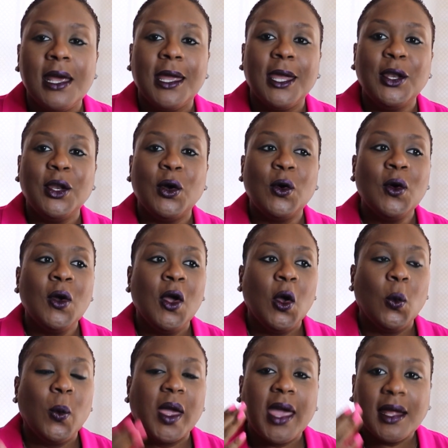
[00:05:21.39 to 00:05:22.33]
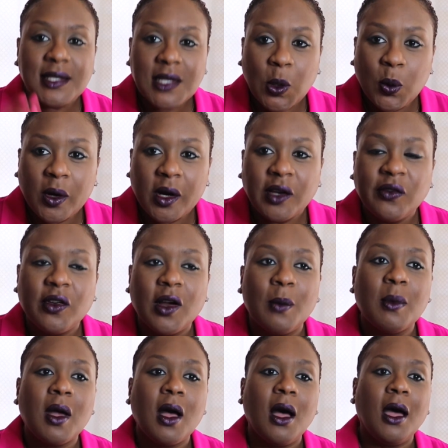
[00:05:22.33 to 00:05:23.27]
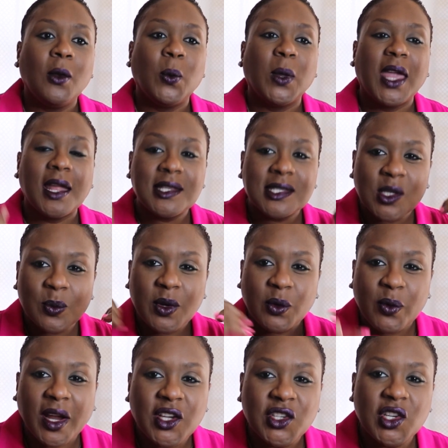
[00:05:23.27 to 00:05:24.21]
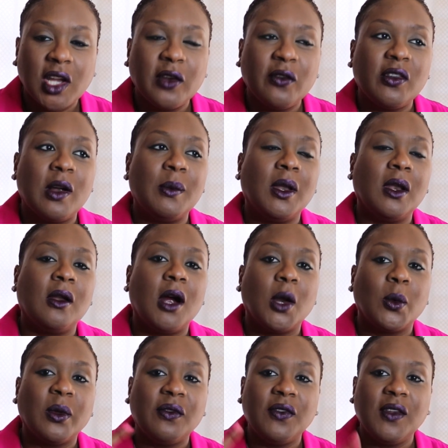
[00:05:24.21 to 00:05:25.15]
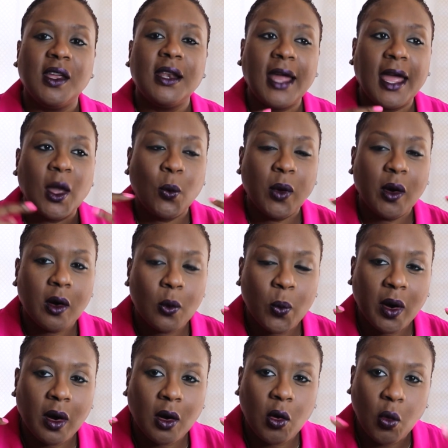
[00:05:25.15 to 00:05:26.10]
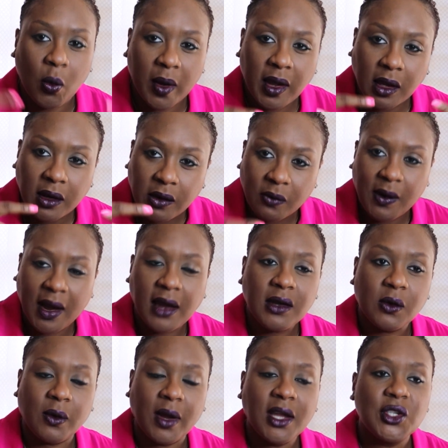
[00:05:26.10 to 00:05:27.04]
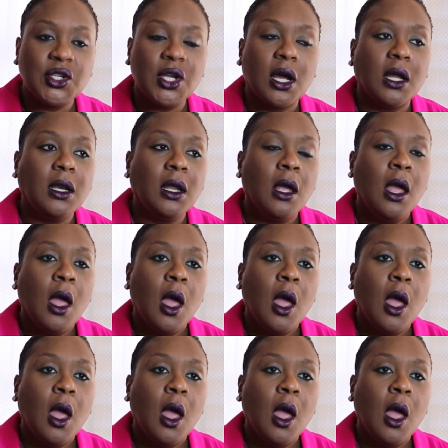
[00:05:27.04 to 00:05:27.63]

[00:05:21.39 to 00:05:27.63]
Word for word: You know, we get a word from God, we get some direction from the Lord, we feel like we're going in the right direction,